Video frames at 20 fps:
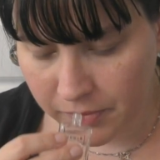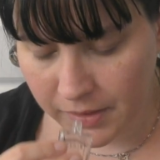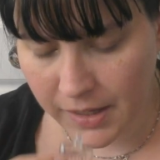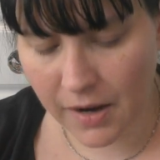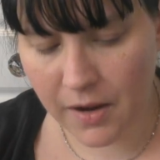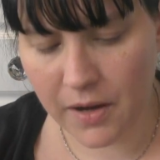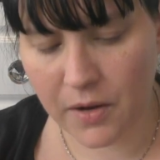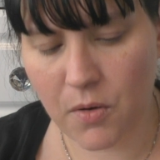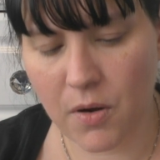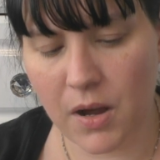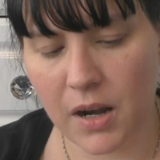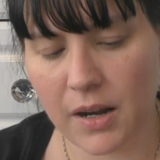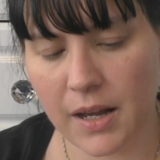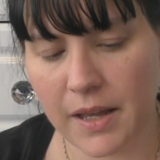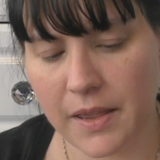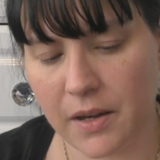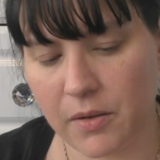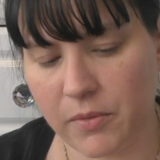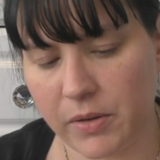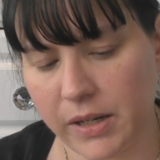Yeah, I quite
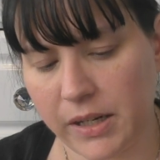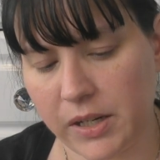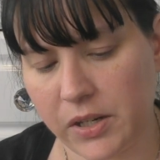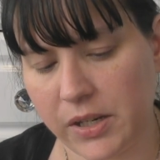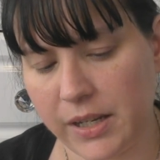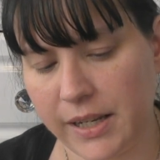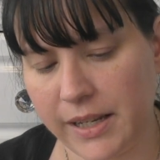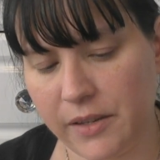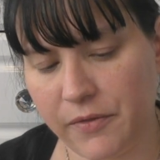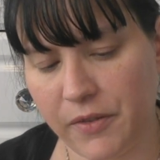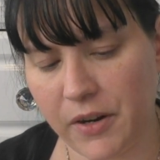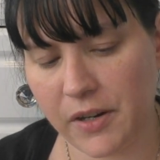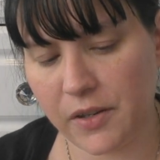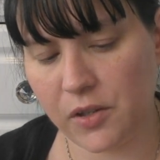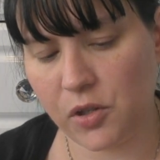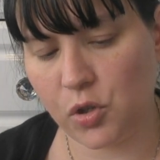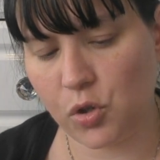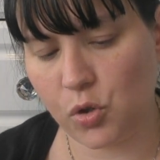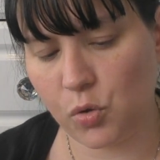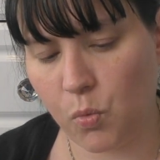like that one actually. It's very
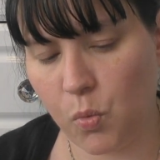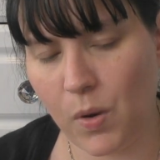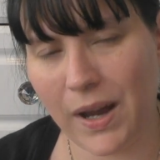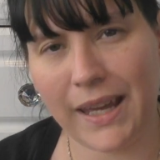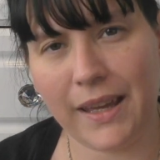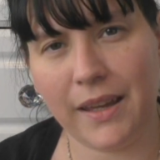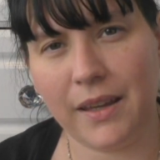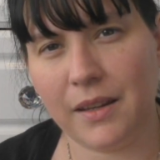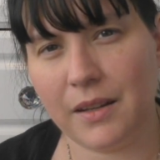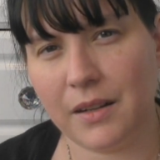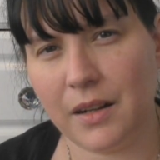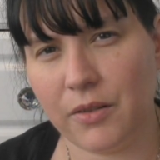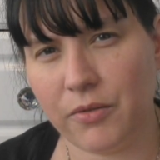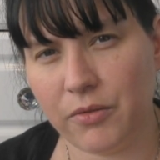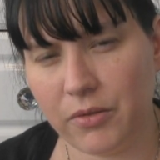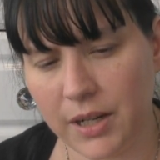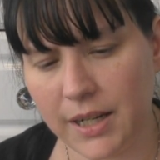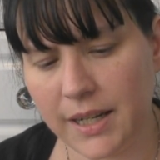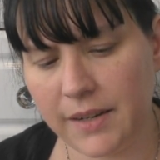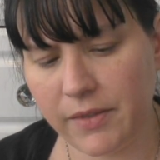sweet, like
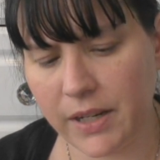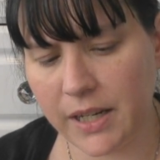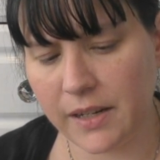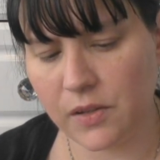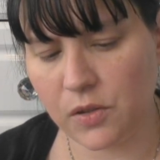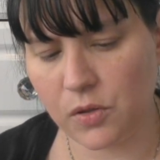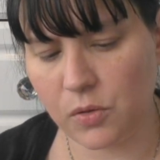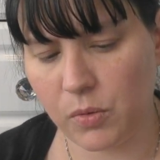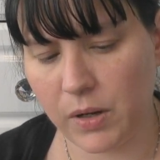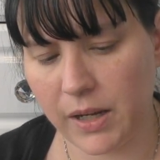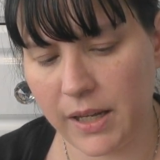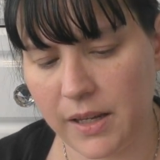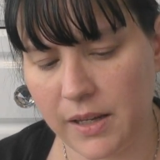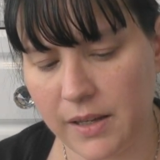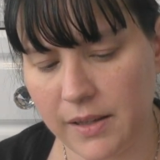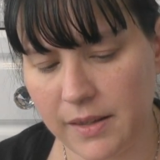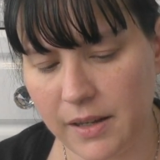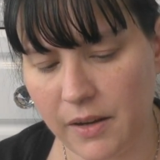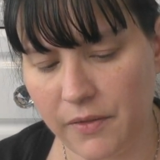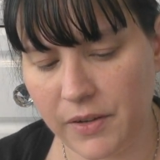really, really sweet. You
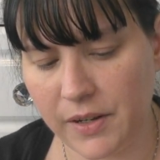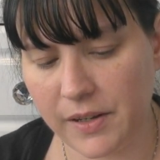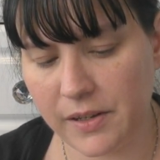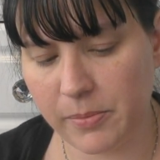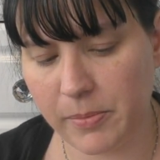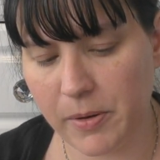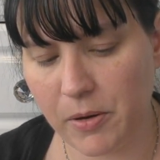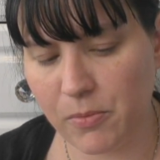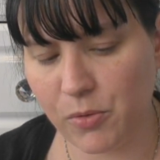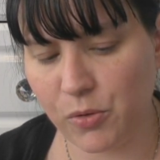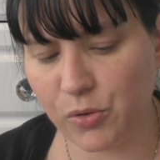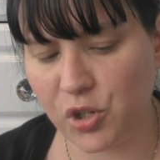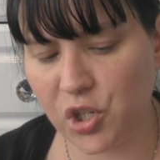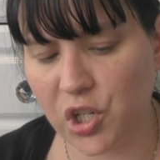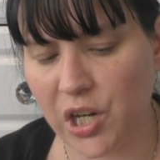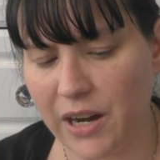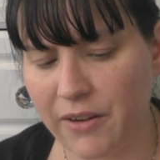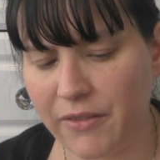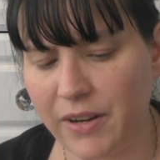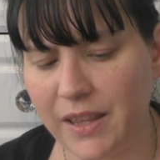can definitely smell more
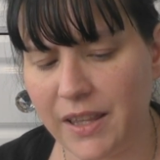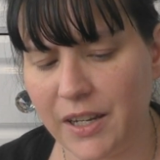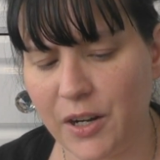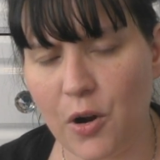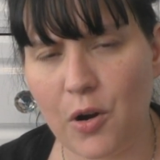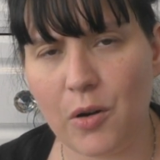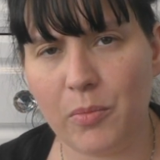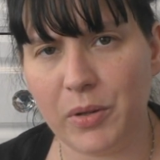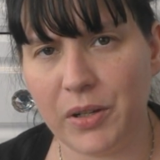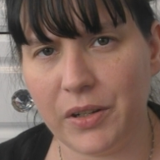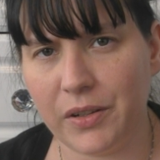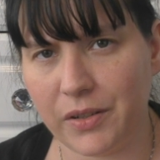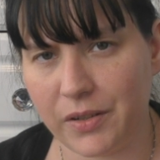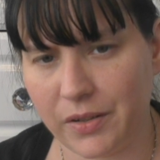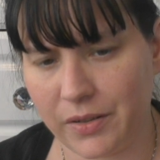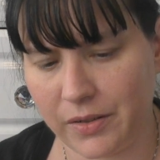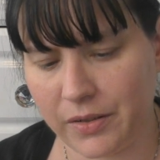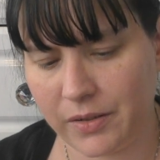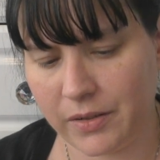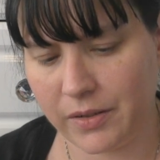cherry than almond.